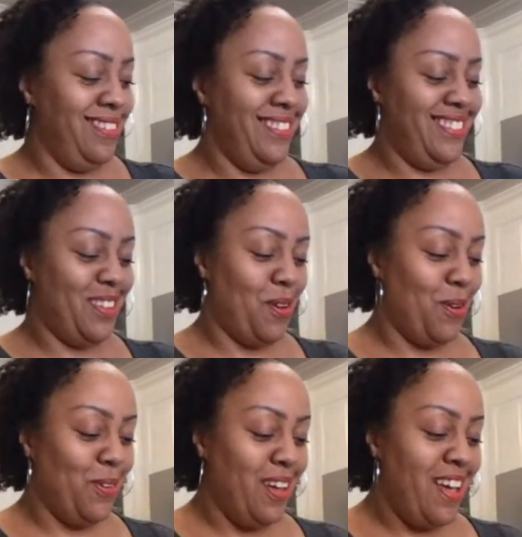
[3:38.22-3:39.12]

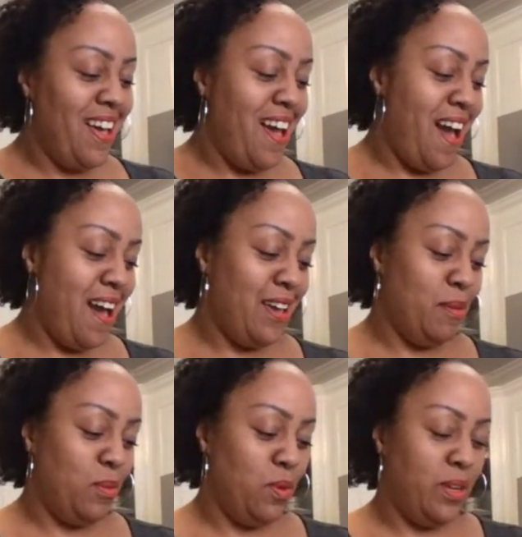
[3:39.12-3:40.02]
So I
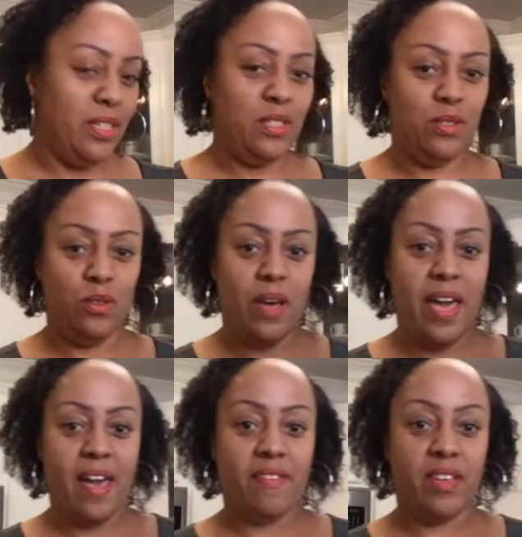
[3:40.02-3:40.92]
am going to,
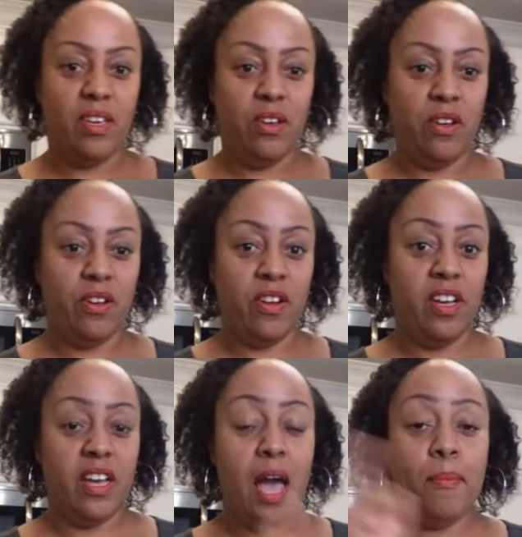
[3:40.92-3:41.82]

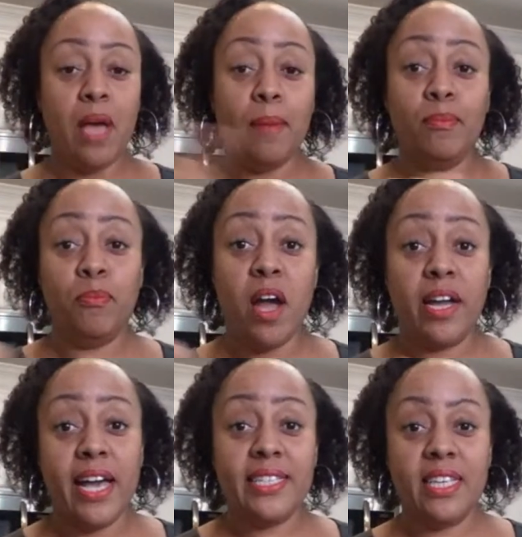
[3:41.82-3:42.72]
I'm
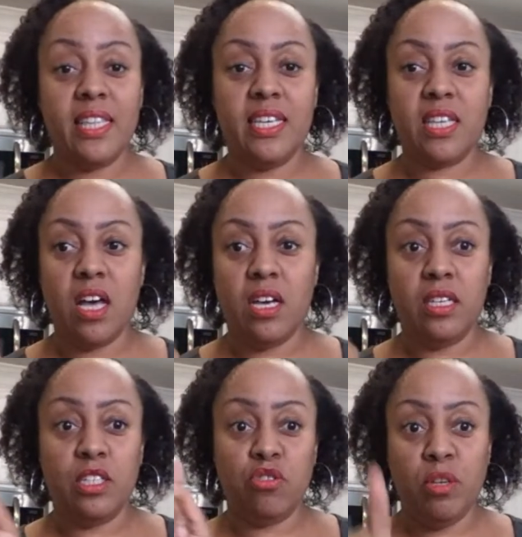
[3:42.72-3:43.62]
broadcasting this on
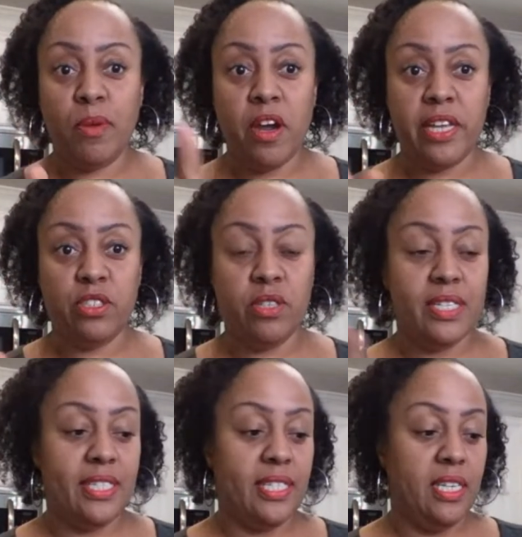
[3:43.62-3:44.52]
StreamYard, as you
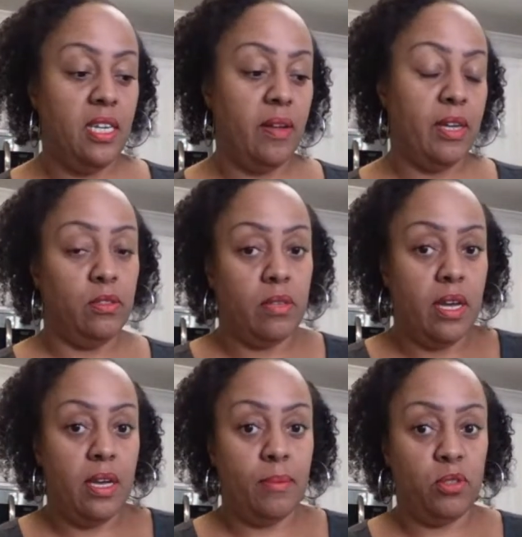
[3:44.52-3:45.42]
can see.
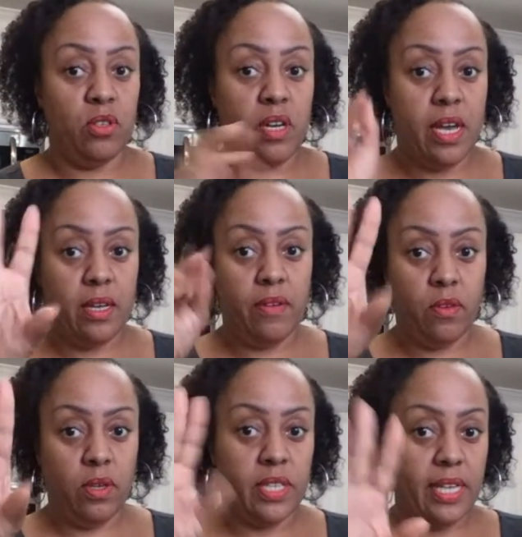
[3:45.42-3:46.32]
Of
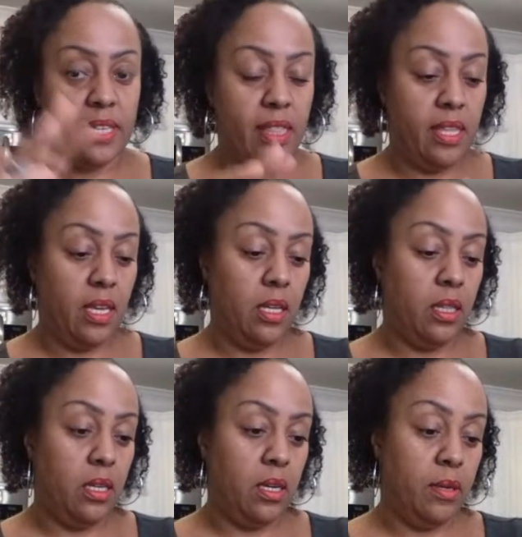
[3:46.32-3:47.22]
course, it has that thing,
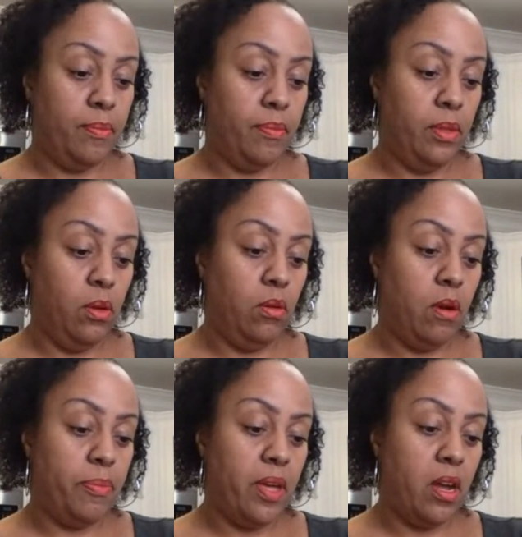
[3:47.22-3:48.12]
the logo
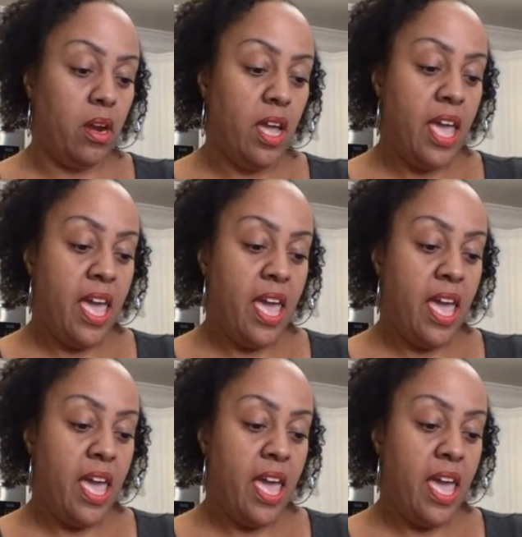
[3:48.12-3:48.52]
up there.